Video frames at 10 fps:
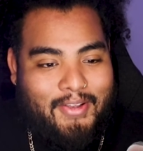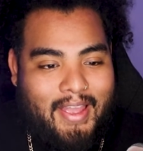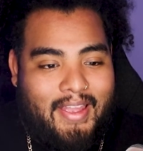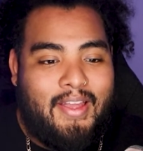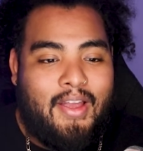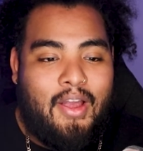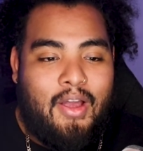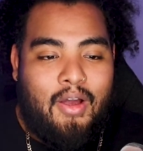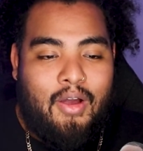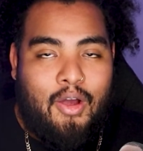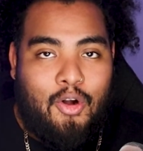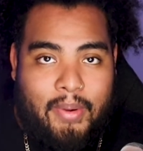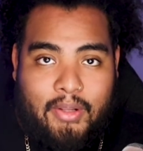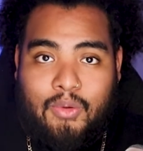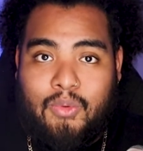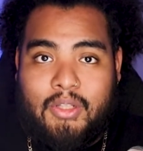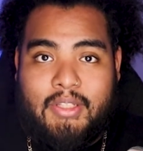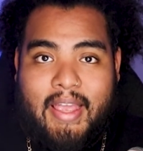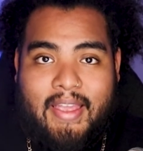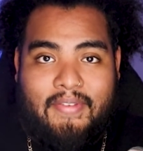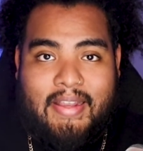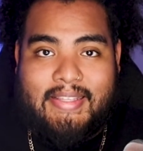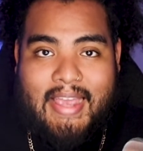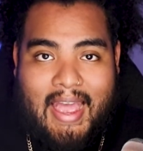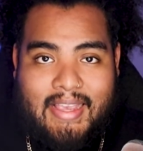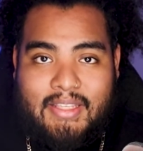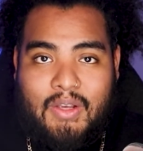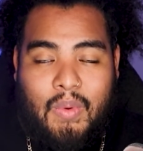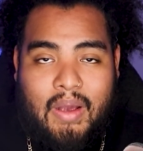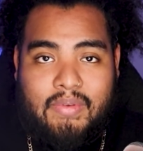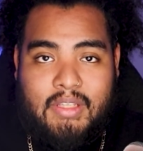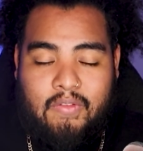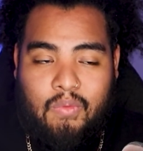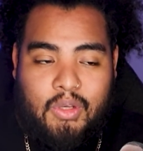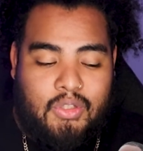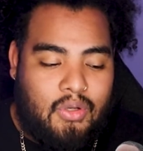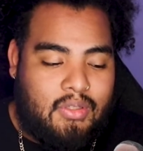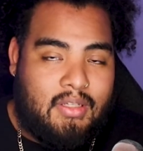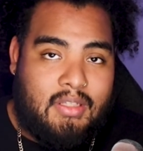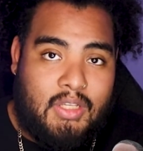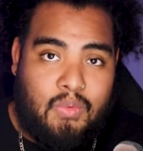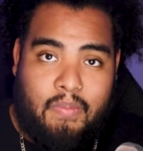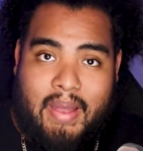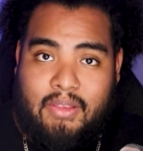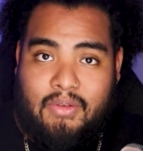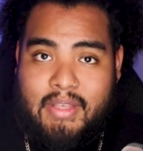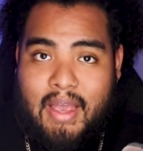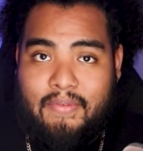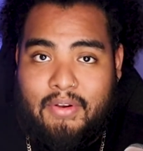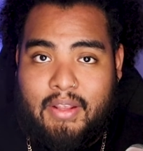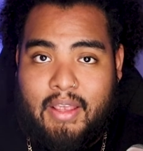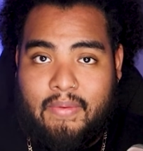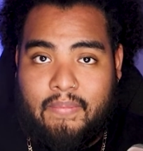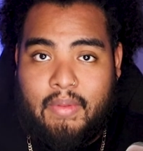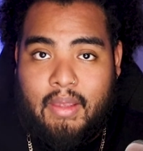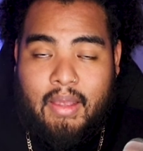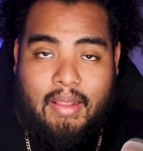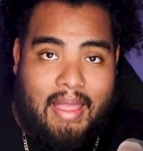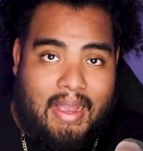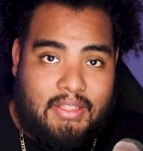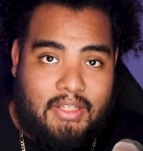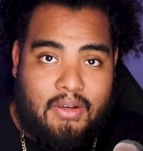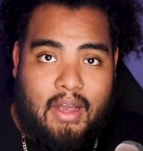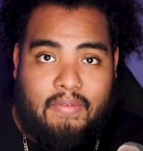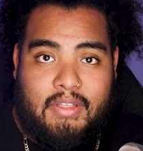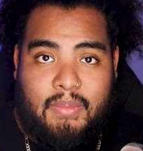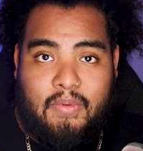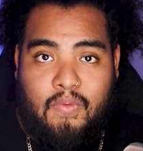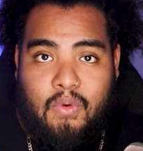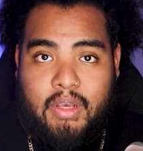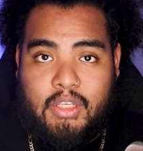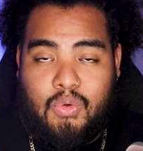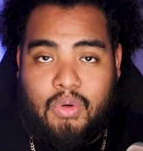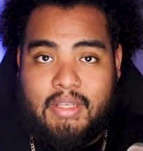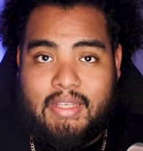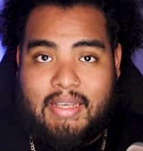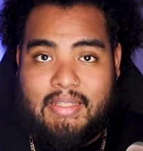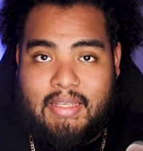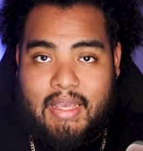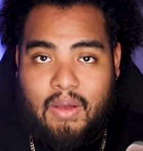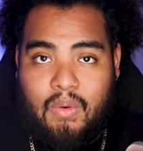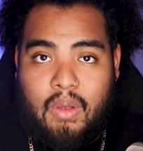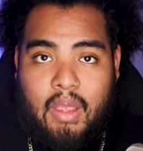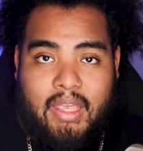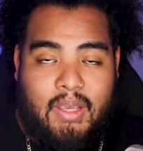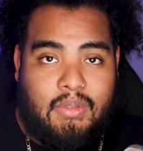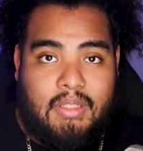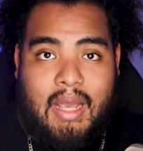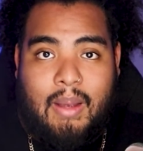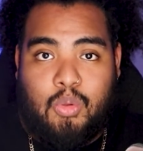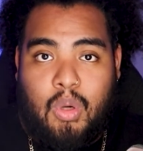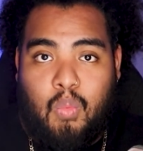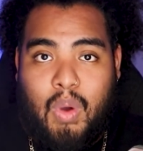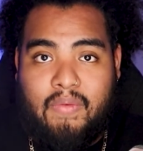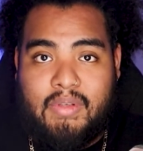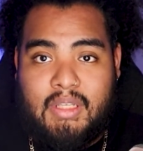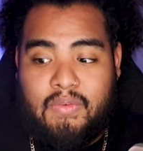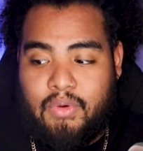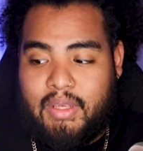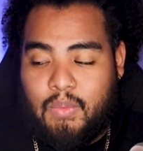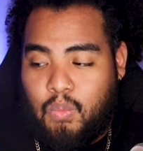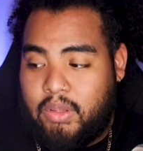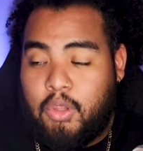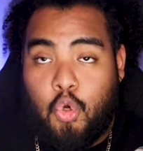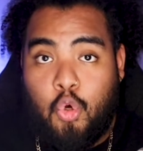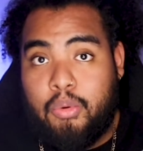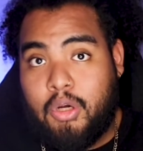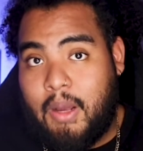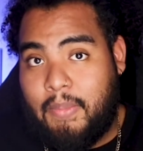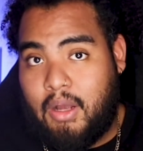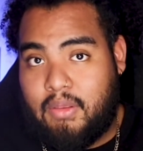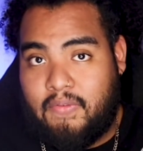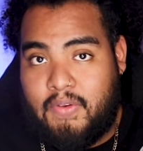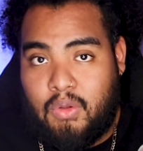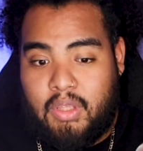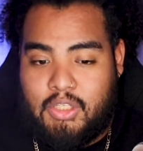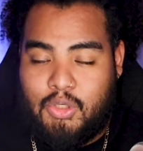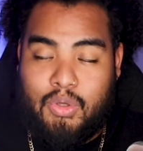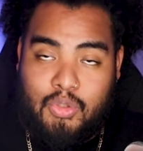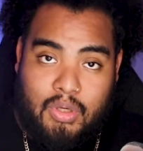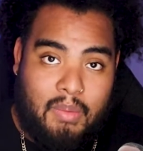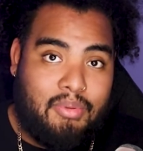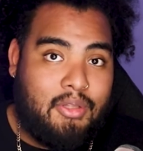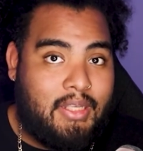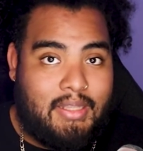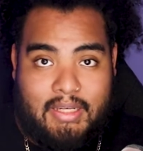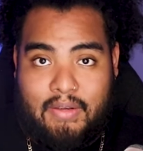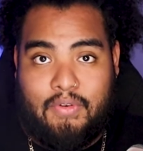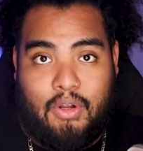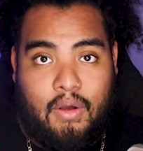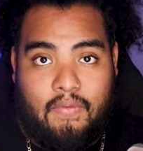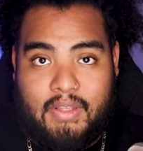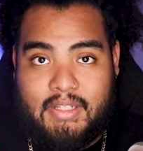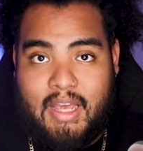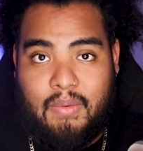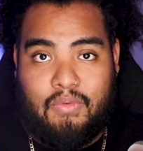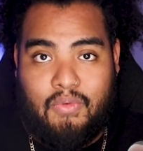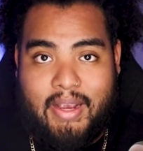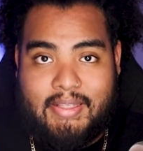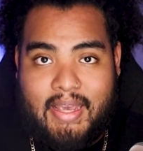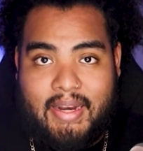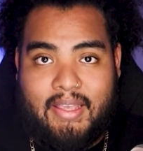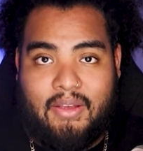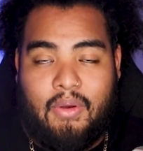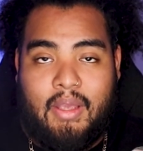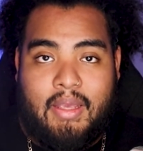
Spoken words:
okay? Roberto Woods, a fantastic wide receiver. We saw success with Matthew Stafford in last year, obviously before he tore his ACL. He was a top 12 wide receiver with Cooper Kupp on the field. He's going to a completely different offense now with Ryan Tannehill.